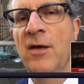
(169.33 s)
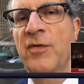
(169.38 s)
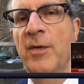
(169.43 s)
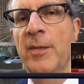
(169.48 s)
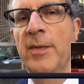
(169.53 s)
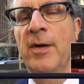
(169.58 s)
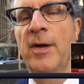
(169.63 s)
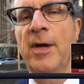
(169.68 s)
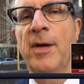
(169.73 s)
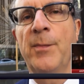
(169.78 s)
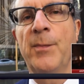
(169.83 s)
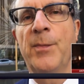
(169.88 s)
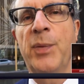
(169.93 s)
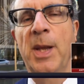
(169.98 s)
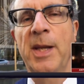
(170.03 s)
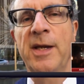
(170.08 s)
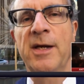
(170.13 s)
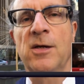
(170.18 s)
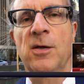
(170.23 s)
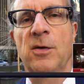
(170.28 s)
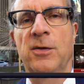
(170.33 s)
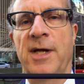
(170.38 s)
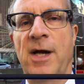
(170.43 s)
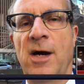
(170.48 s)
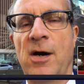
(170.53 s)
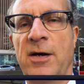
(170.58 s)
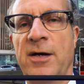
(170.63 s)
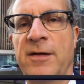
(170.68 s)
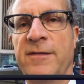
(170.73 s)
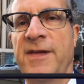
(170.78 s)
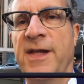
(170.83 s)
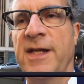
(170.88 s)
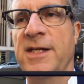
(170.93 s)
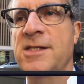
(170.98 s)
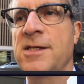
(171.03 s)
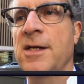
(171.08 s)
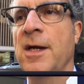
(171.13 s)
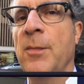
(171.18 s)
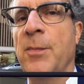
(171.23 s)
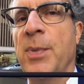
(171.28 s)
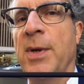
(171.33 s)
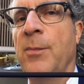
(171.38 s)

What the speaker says: from the political narrative that's